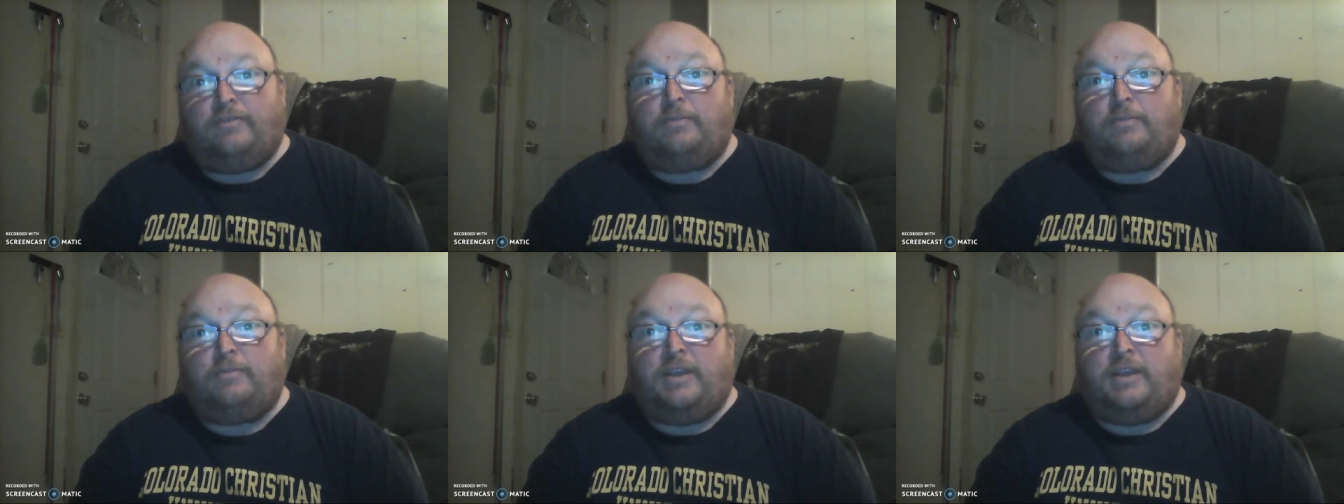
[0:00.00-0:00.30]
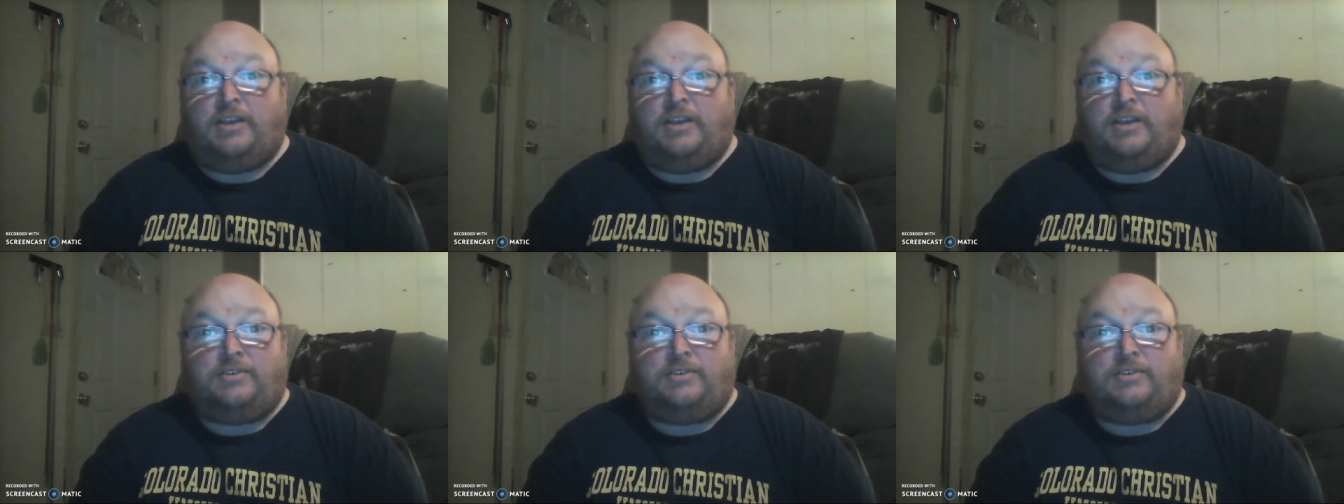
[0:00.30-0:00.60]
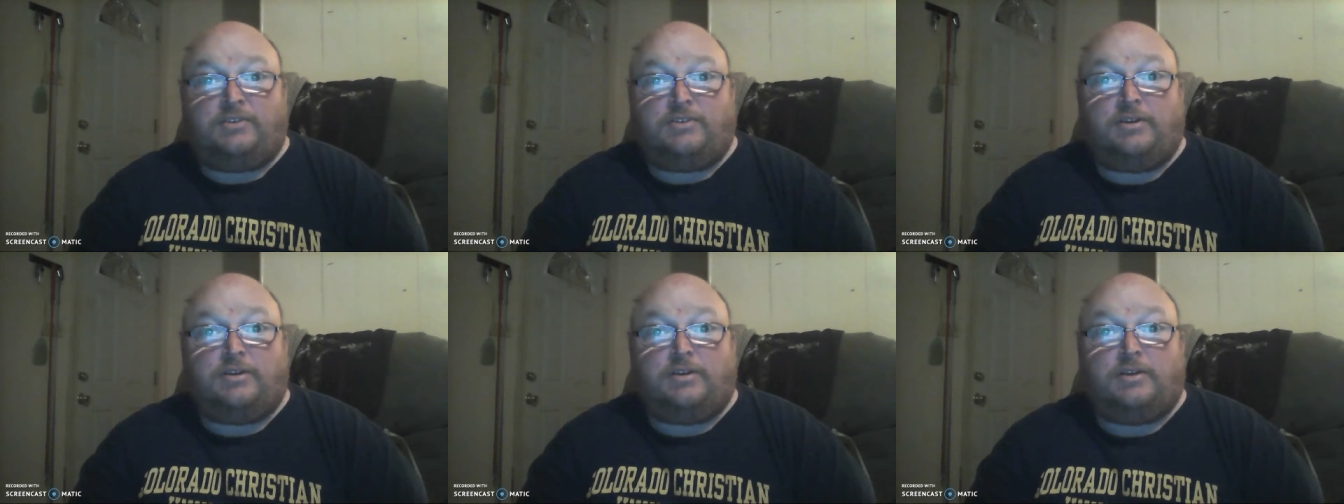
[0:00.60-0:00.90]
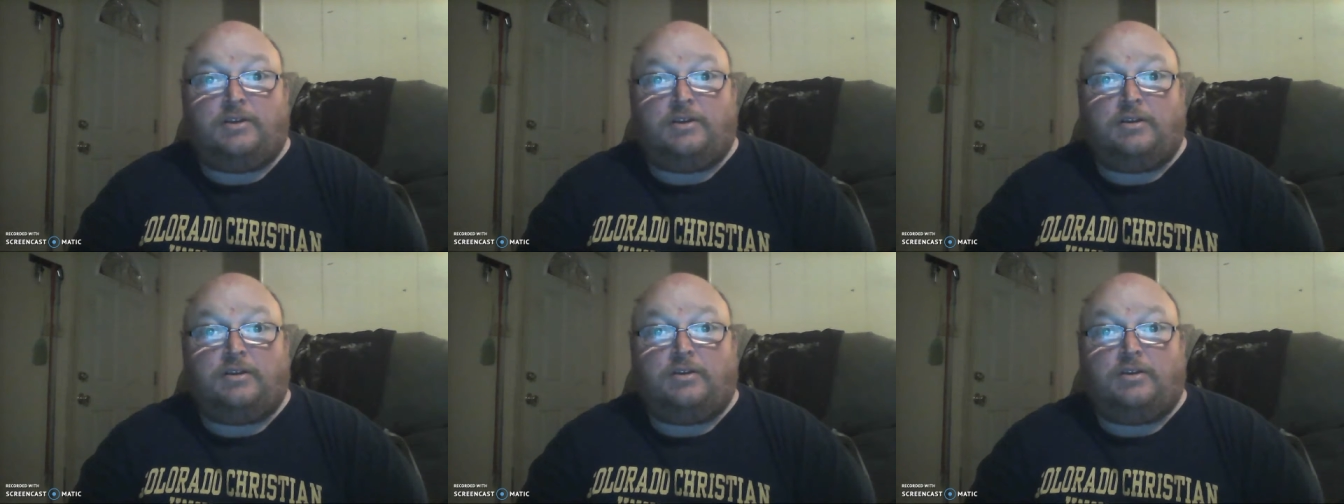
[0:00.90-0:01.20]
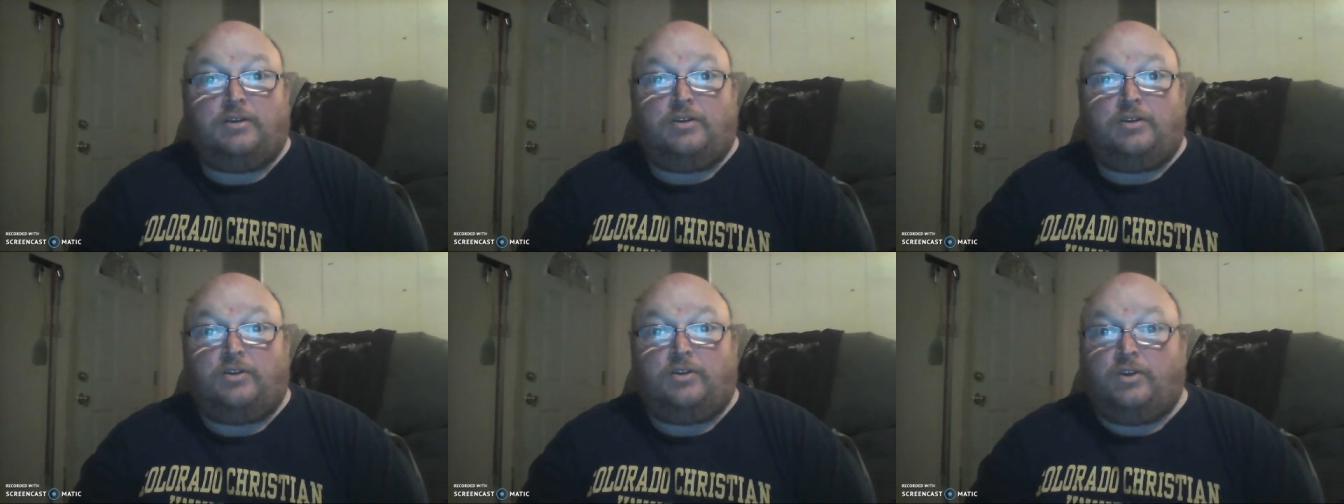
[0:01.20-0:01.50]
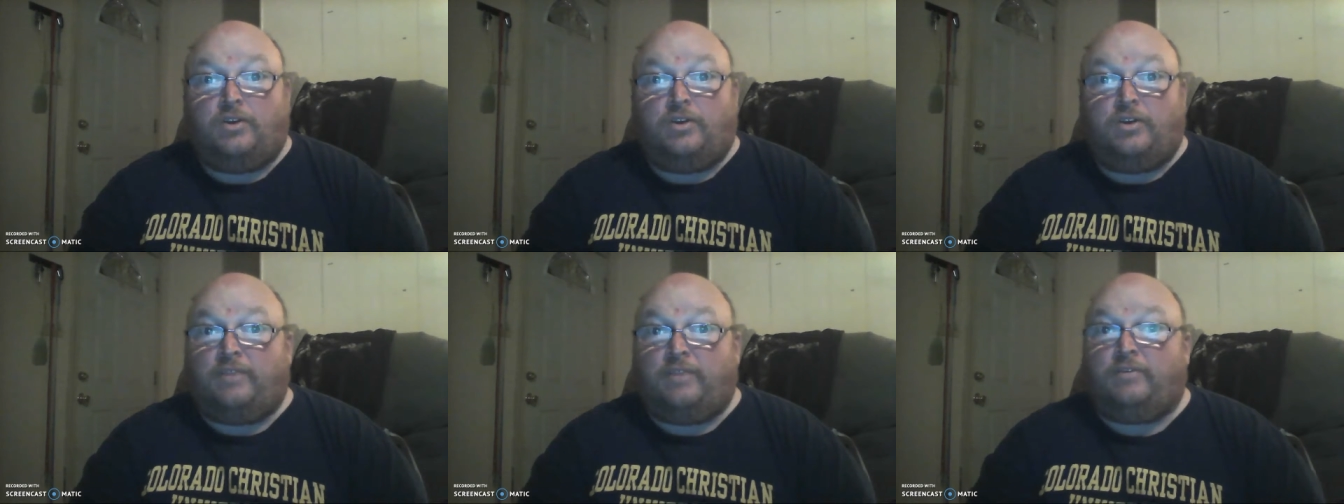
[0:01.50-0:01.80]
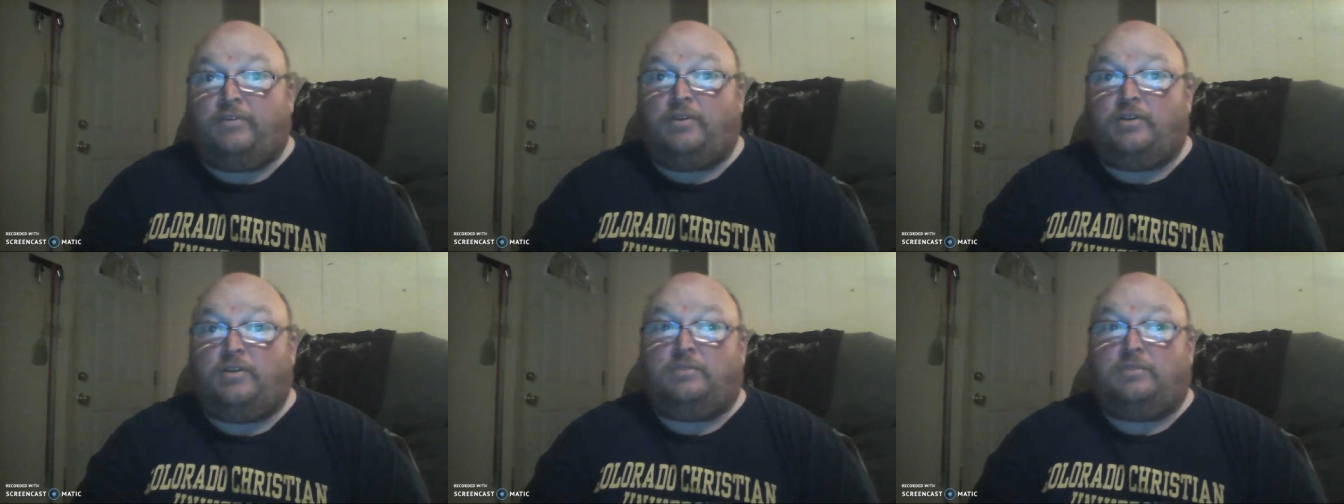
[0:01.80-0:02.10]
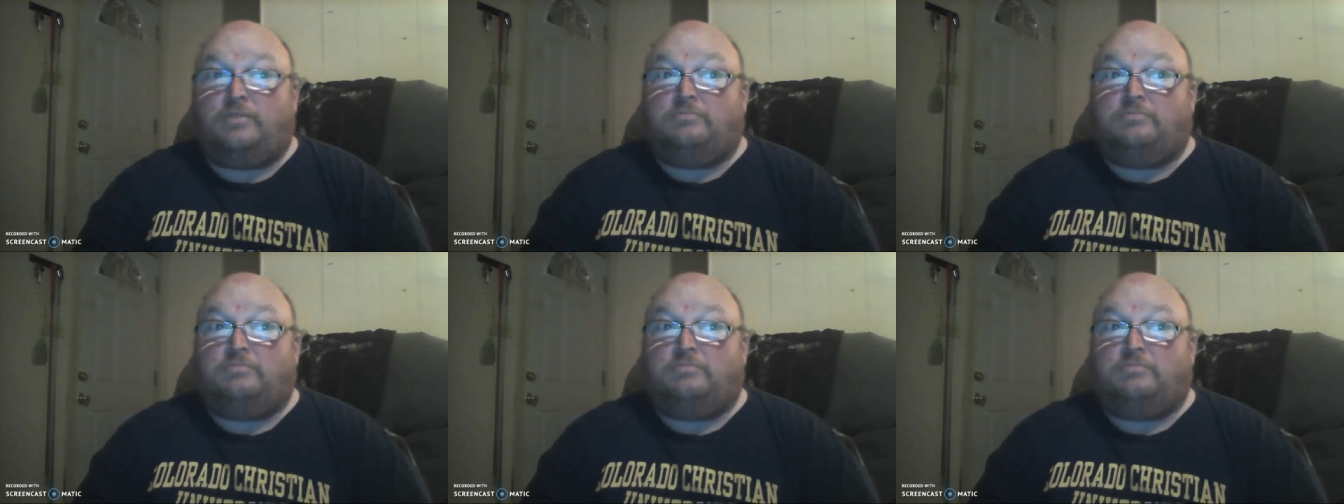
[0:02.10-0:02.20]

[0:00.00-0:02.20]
medias, your different